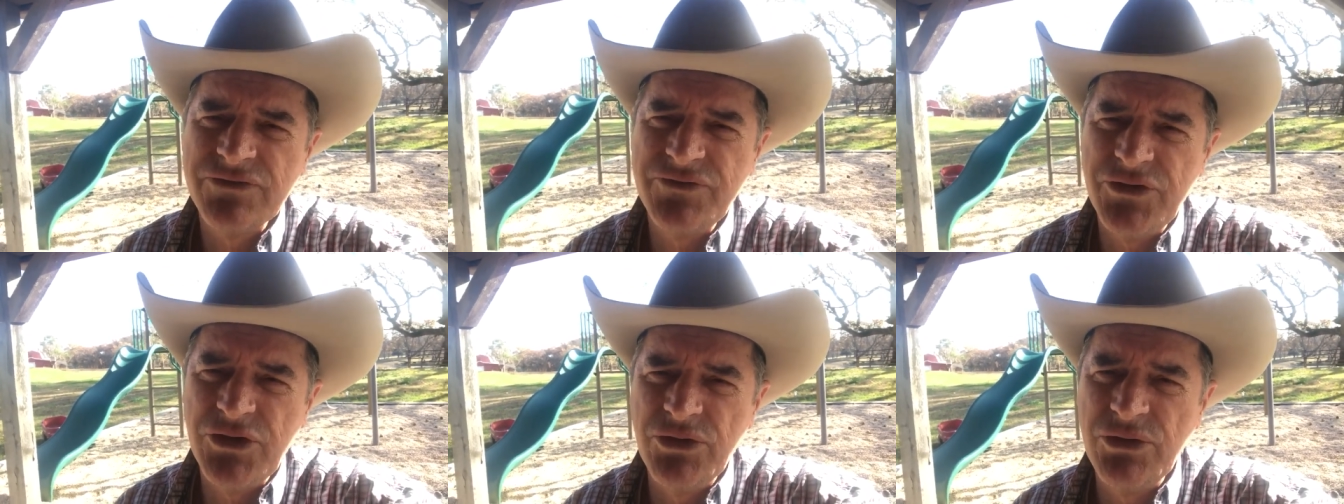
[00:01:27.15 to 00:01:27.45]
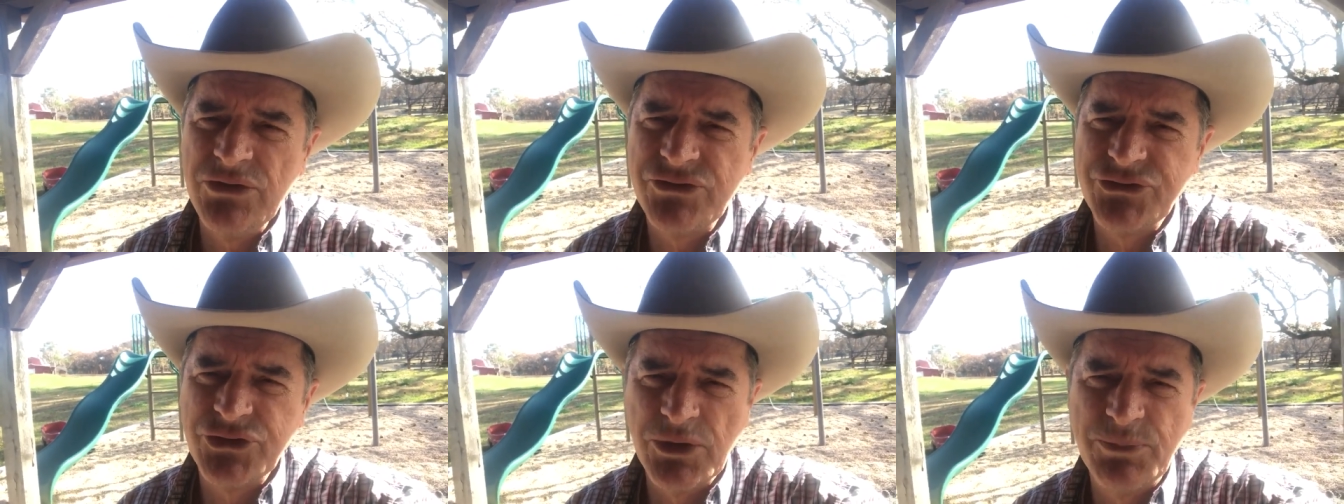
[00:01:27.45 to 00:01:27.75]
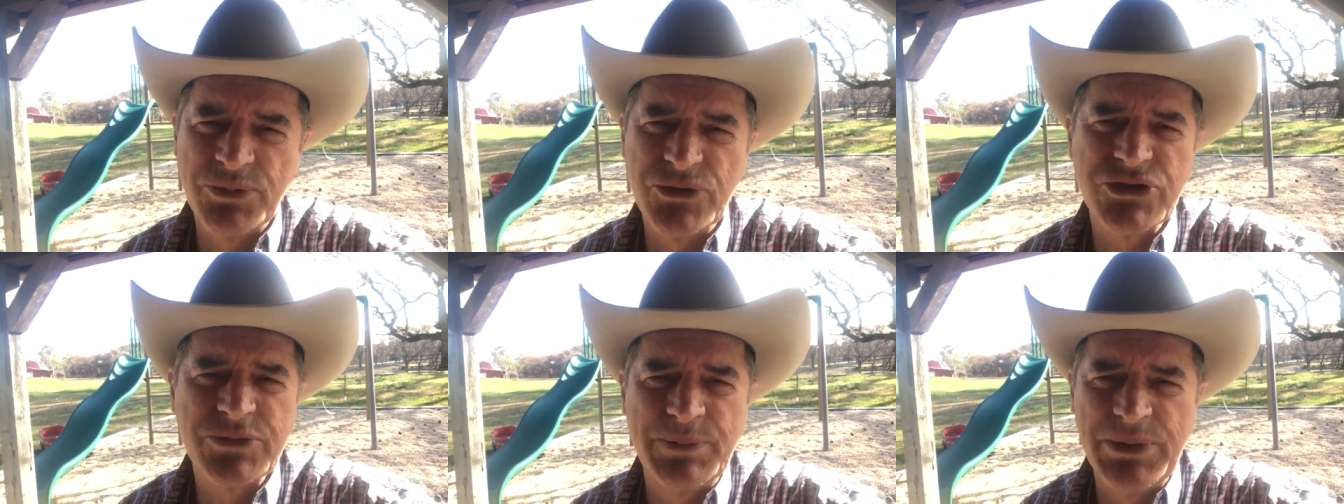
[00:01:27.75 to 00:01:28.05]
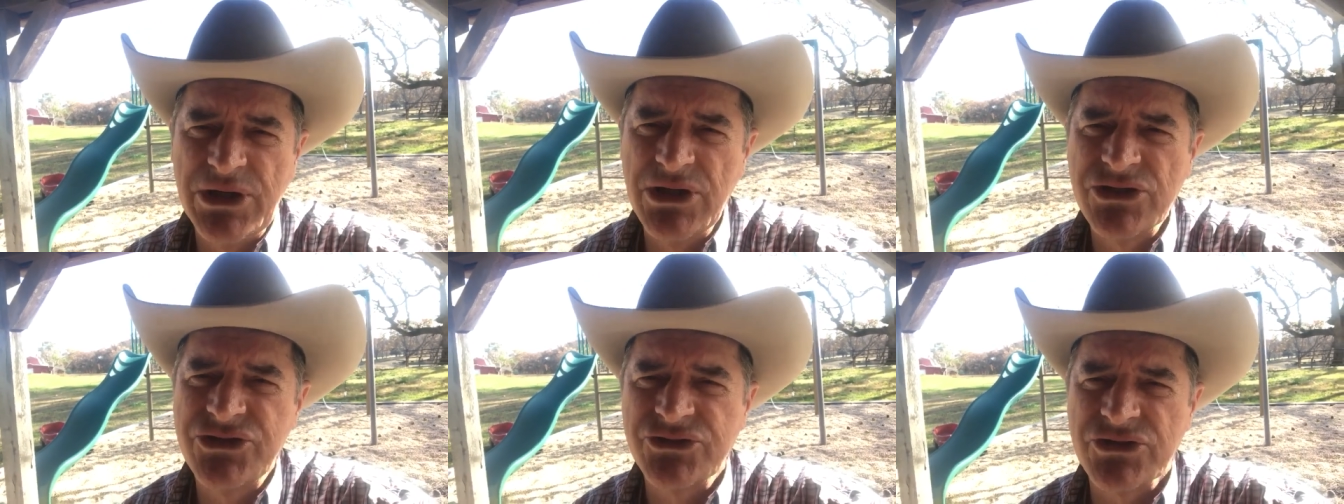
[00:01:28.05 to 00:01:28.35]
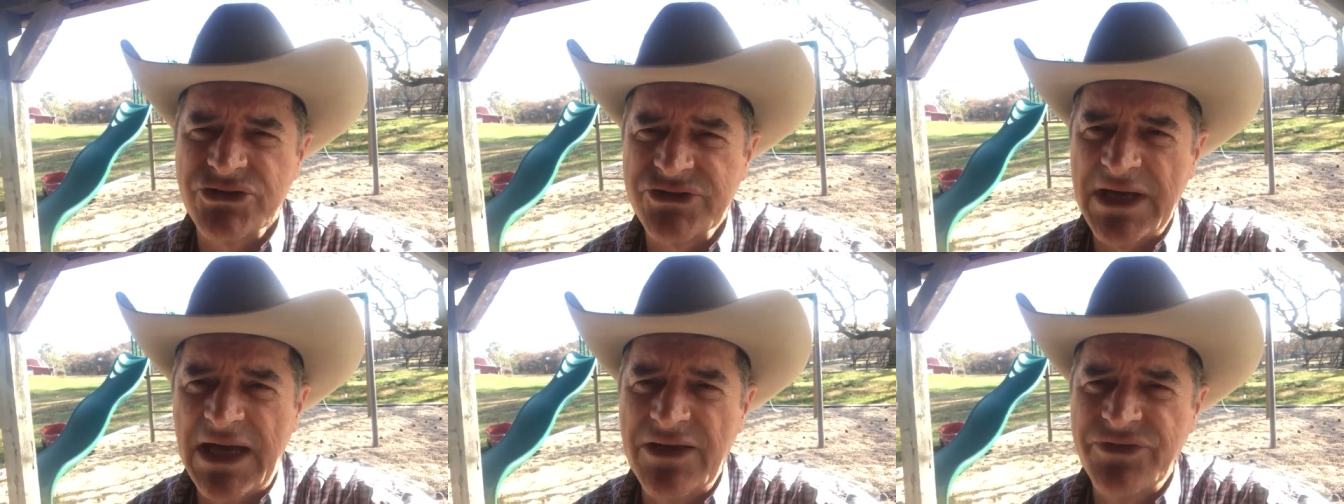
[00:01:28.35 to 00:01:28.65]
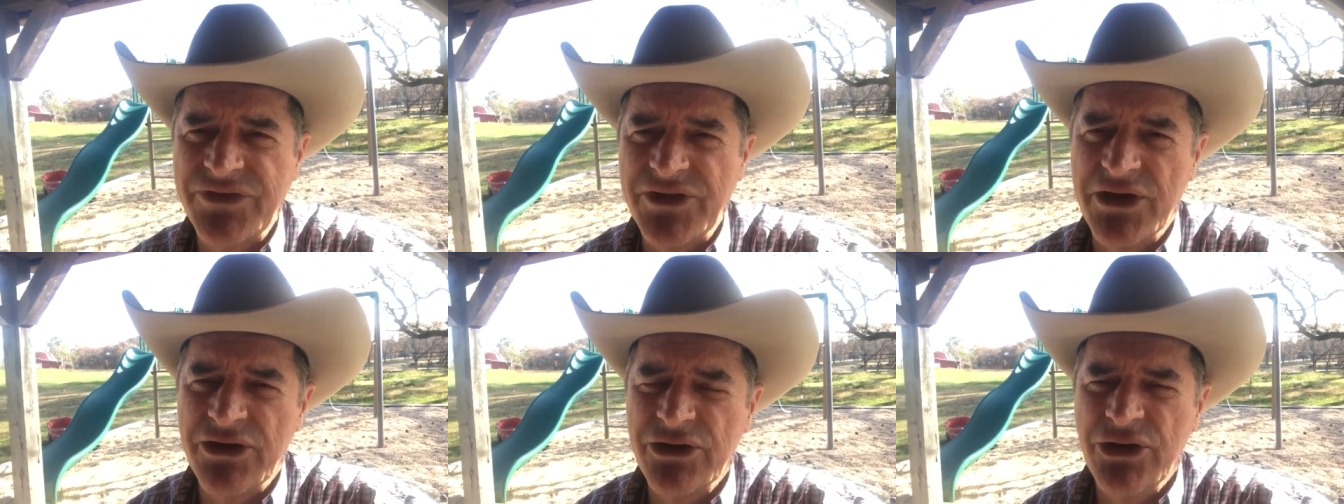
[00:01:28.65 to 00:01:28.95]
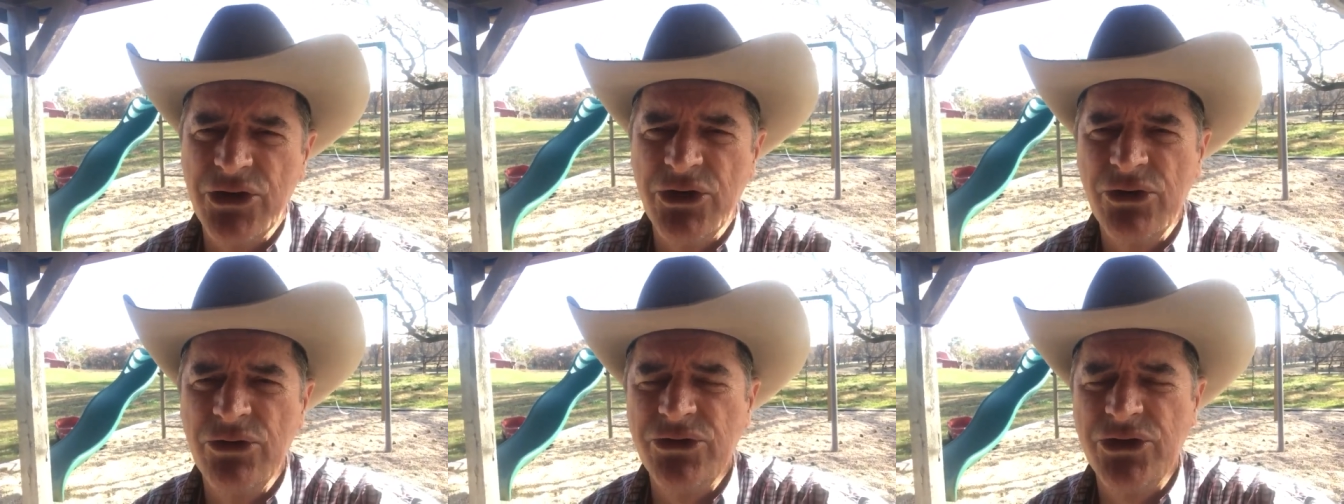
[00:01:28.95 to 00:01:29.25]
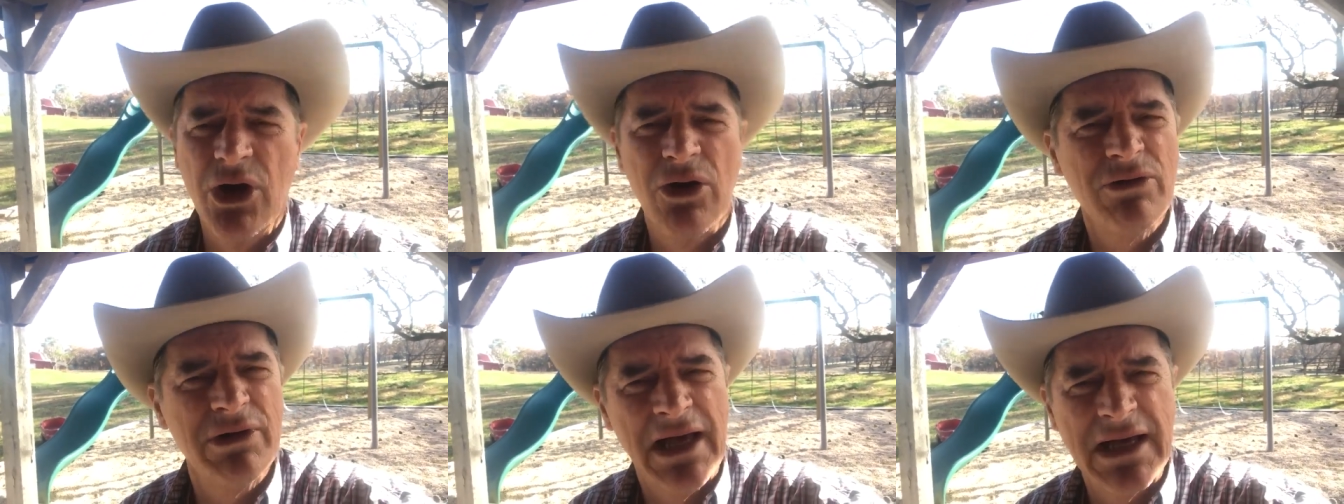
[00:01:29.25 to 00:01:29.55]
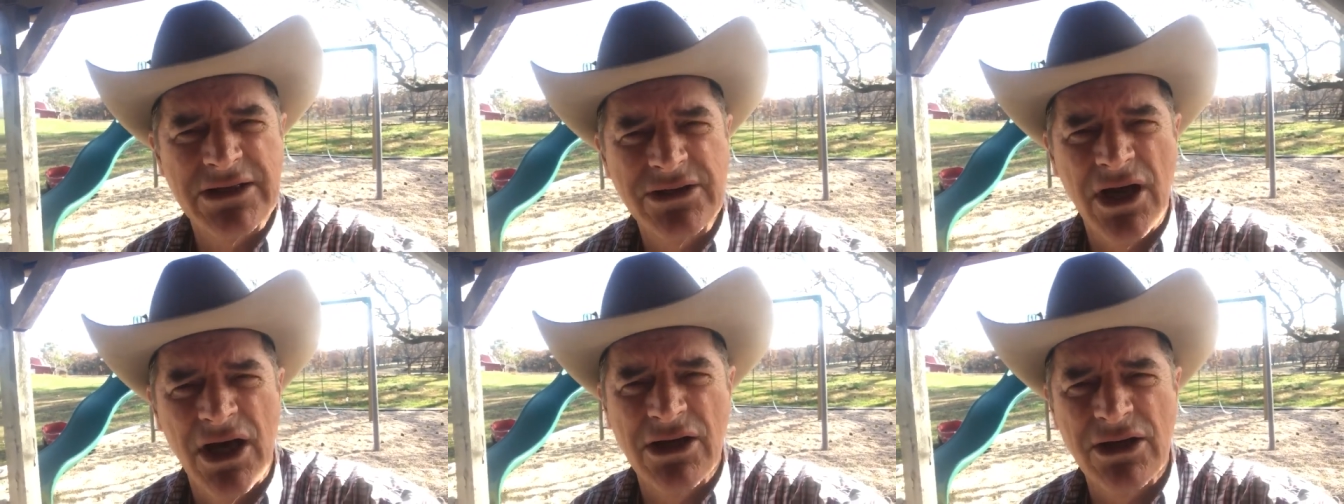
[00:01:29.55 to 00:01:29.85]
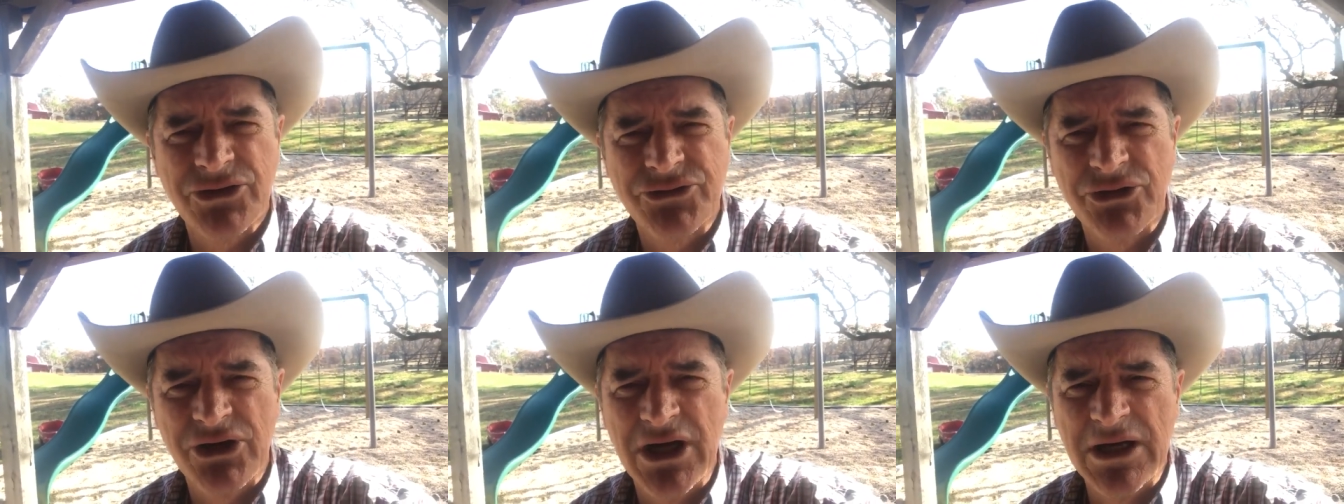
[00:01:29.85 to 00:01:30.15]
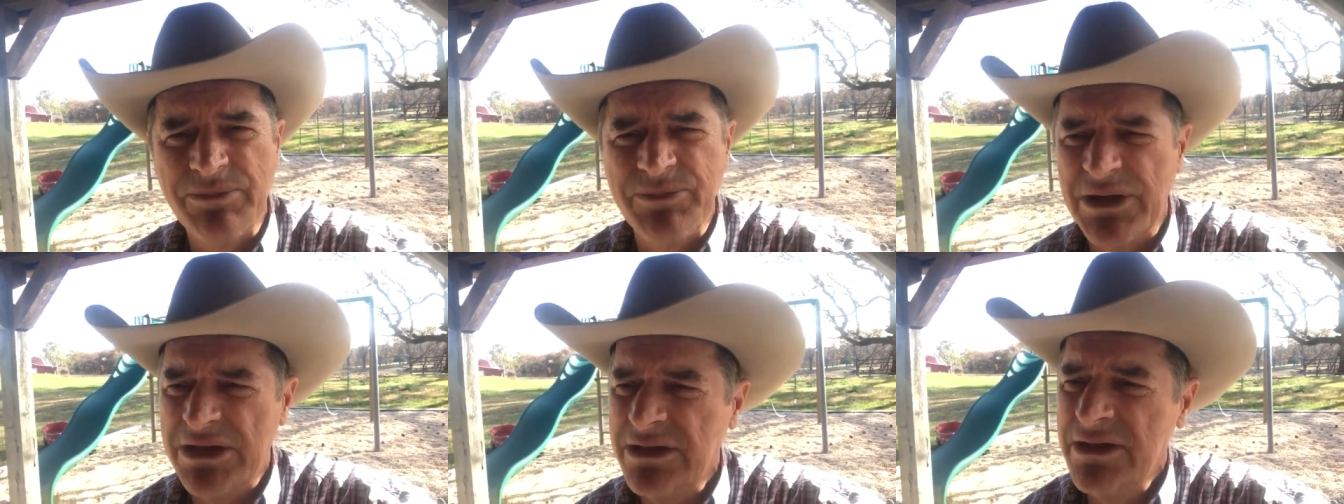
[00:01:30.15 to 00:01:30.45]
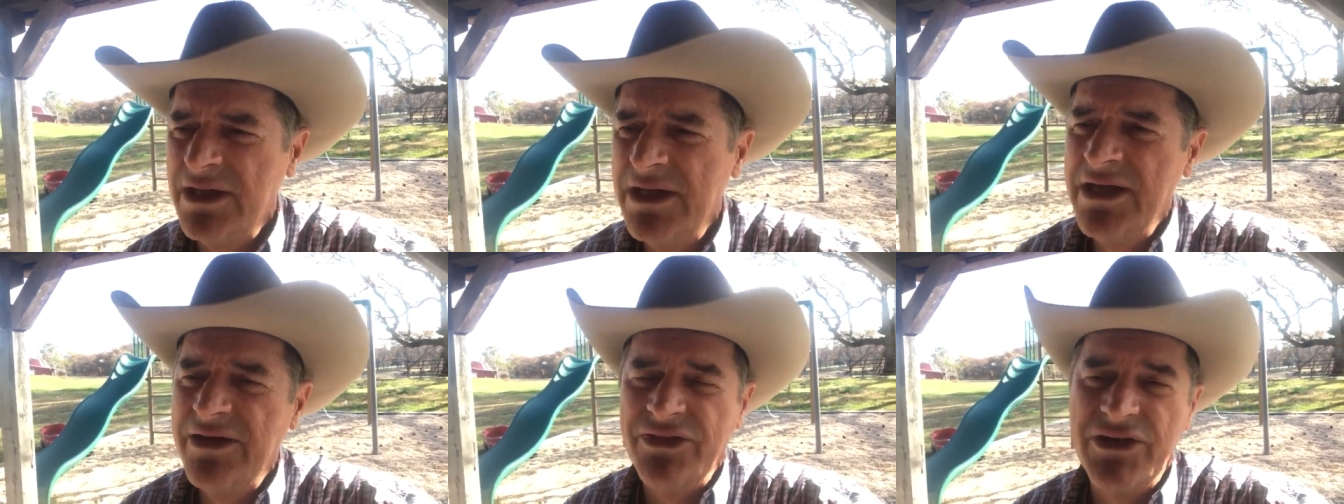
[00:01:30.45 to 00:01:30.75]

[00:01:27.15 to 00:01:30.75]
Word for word: of you super spirituals out there who don't like Donald Trump and